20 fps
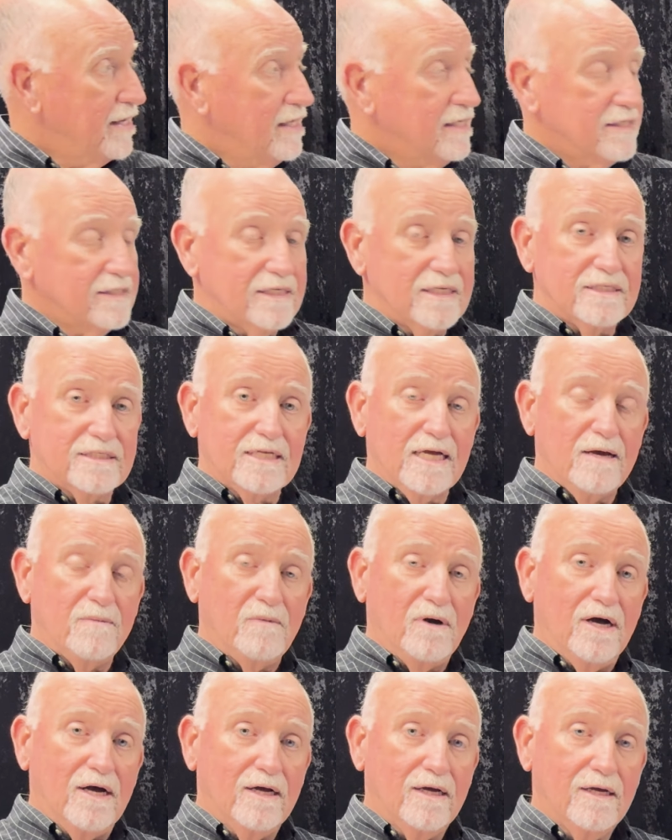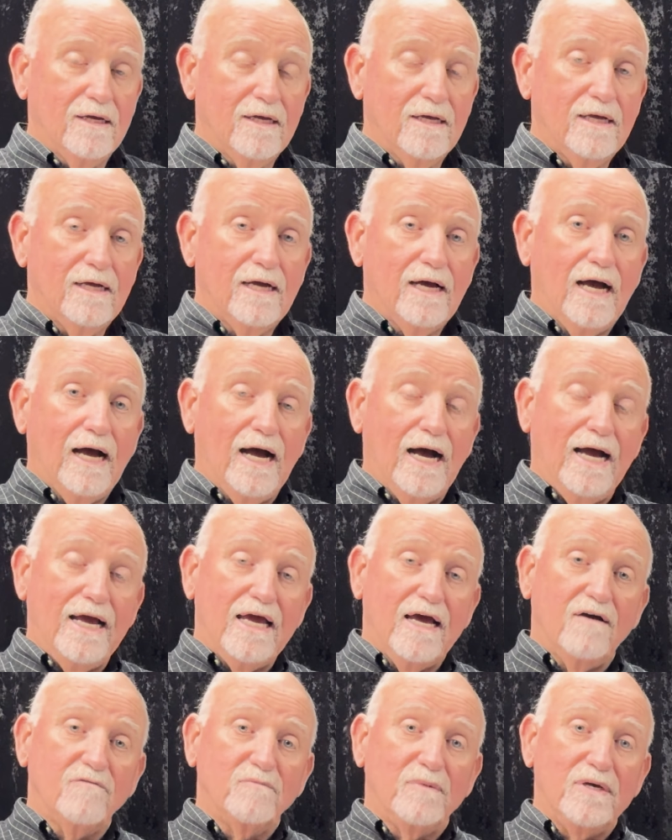Sistema. I
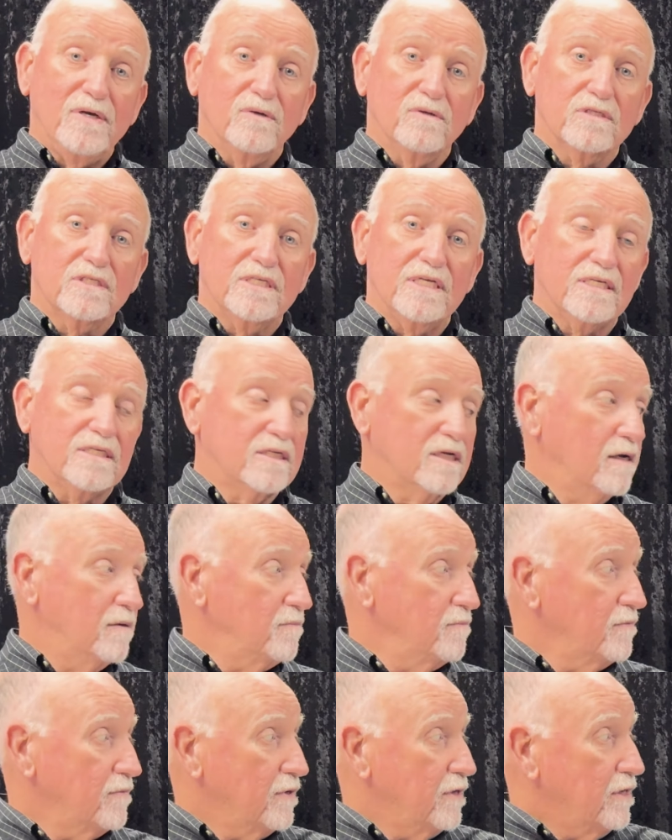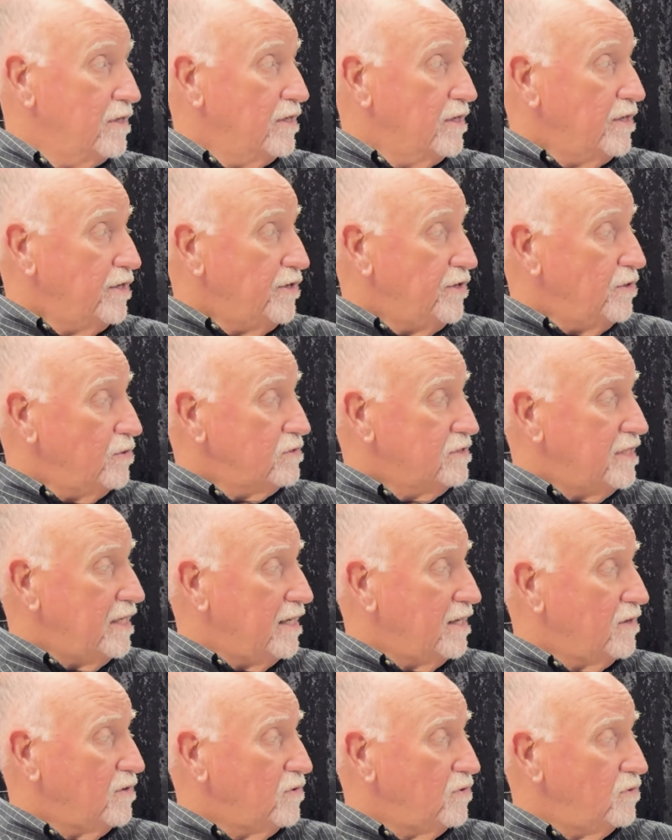have my own system. Yo
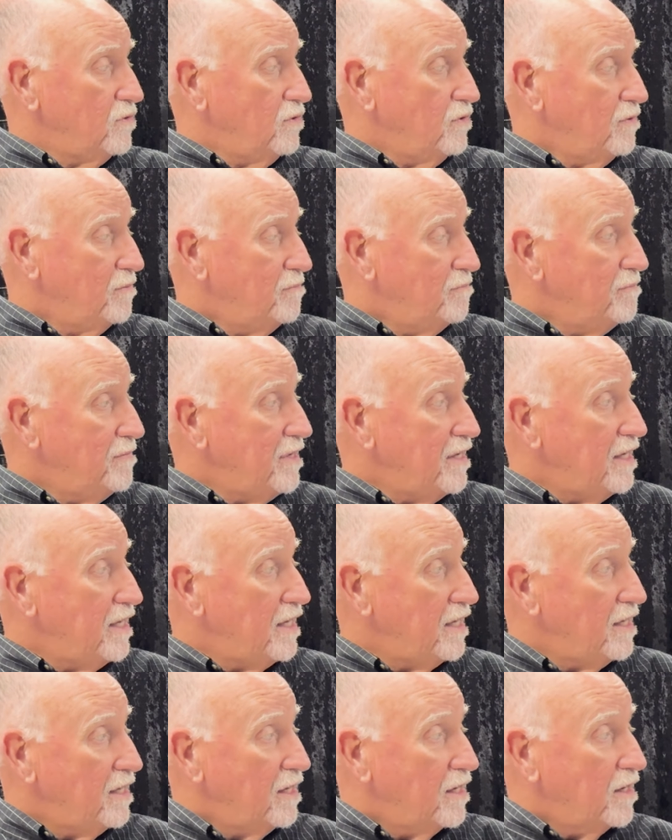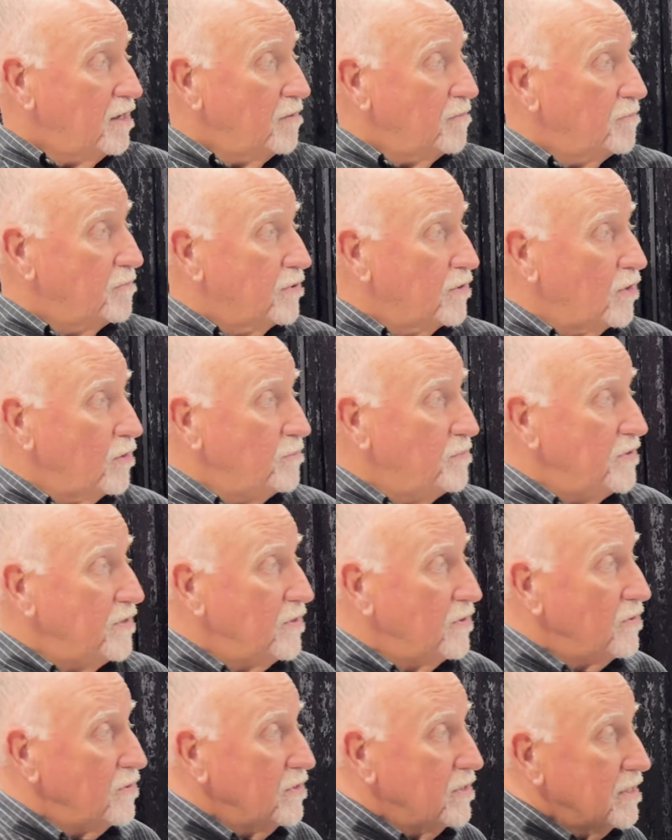tengo mi
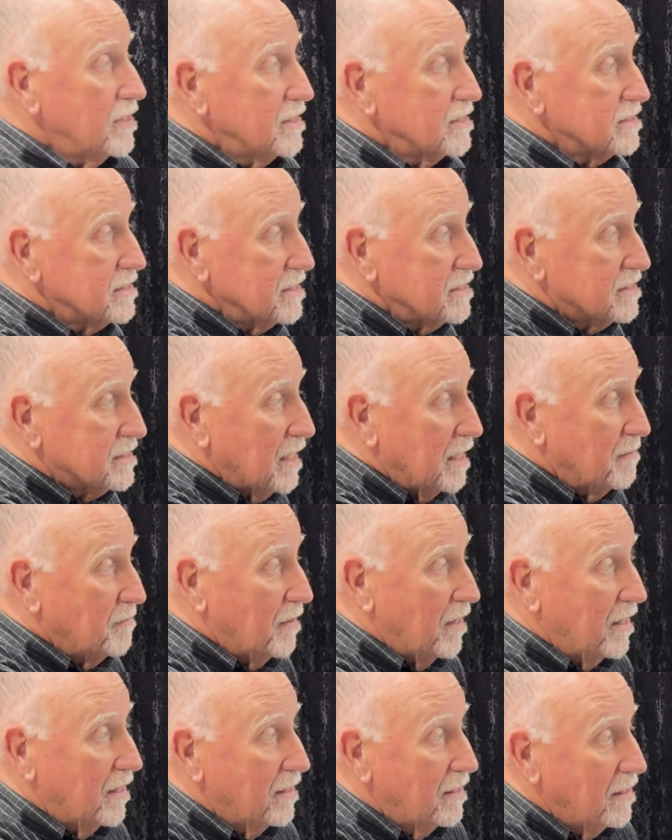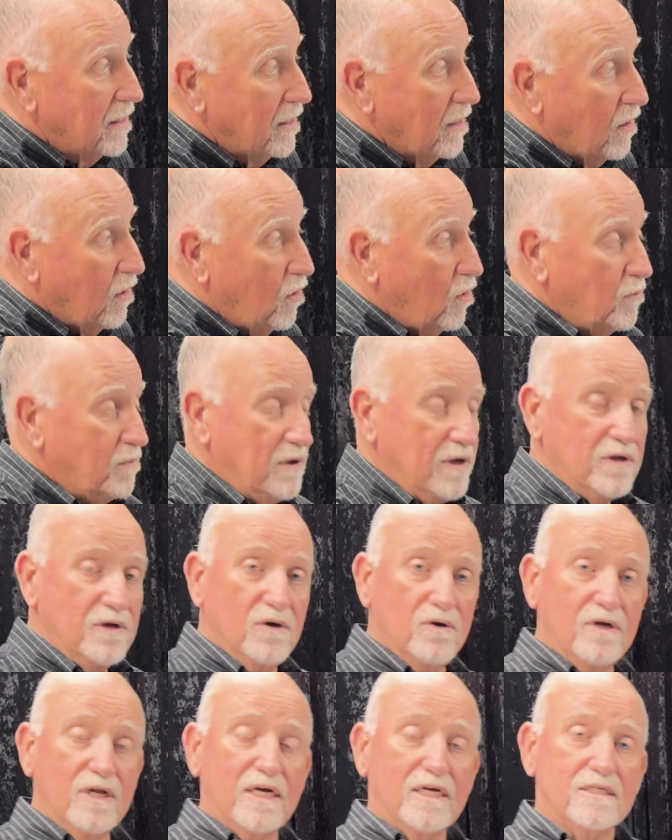propio sistema.
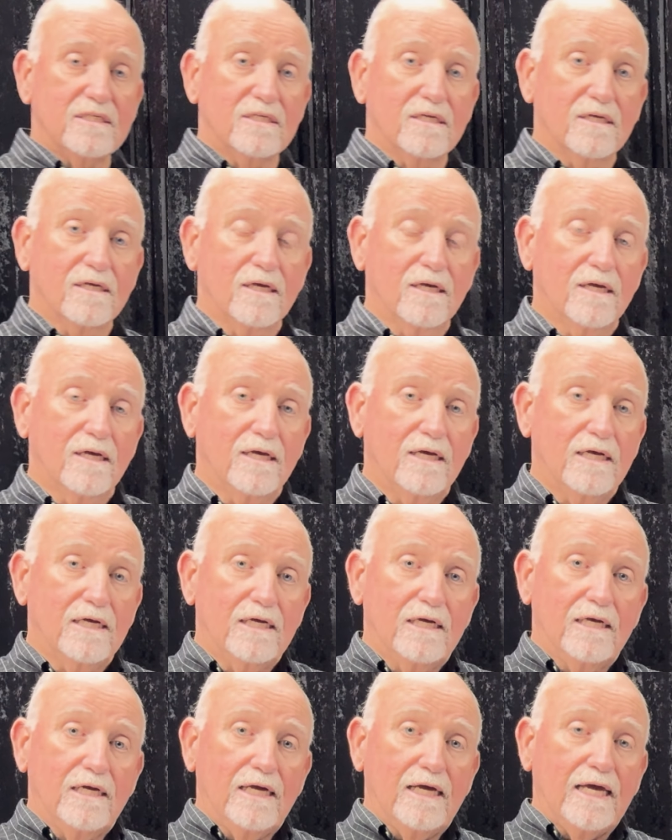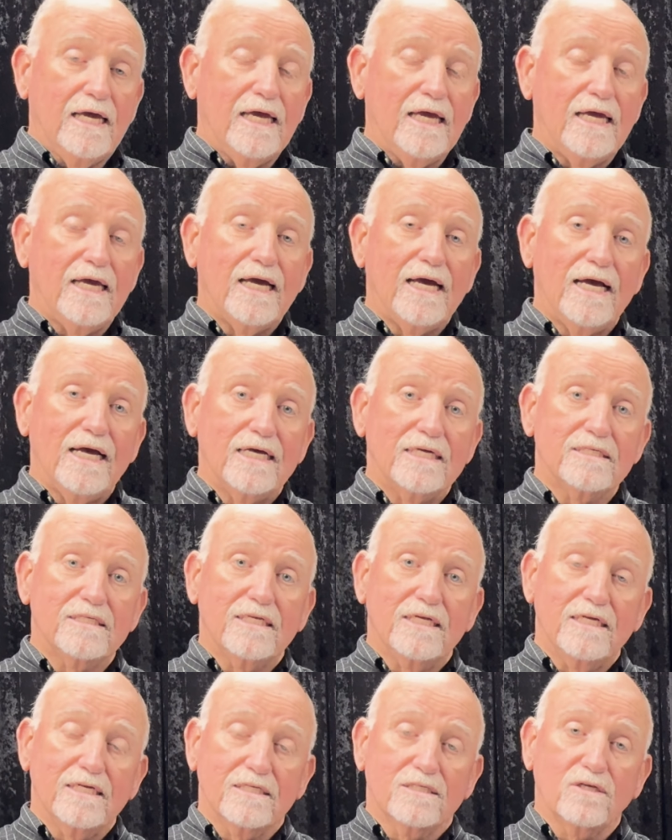Opiniones. He has
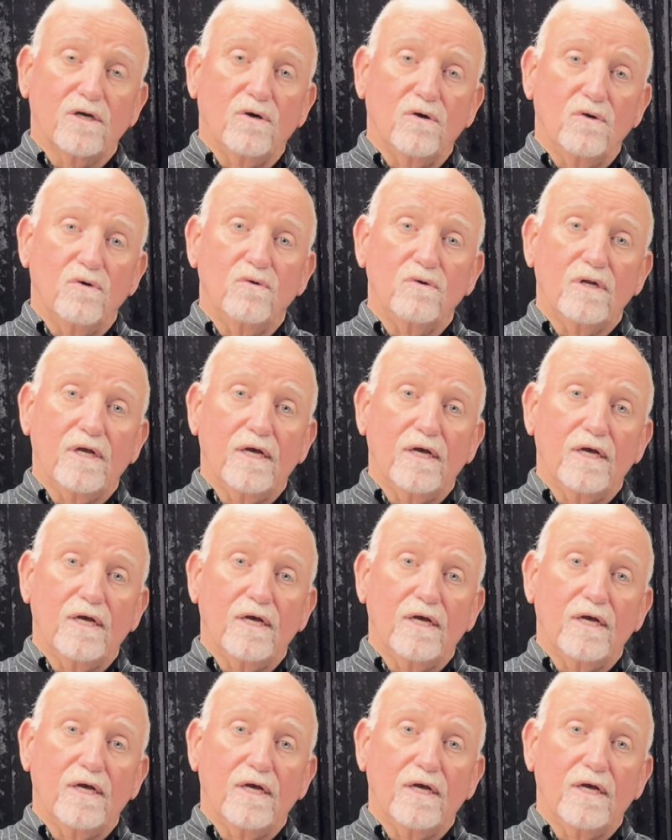his own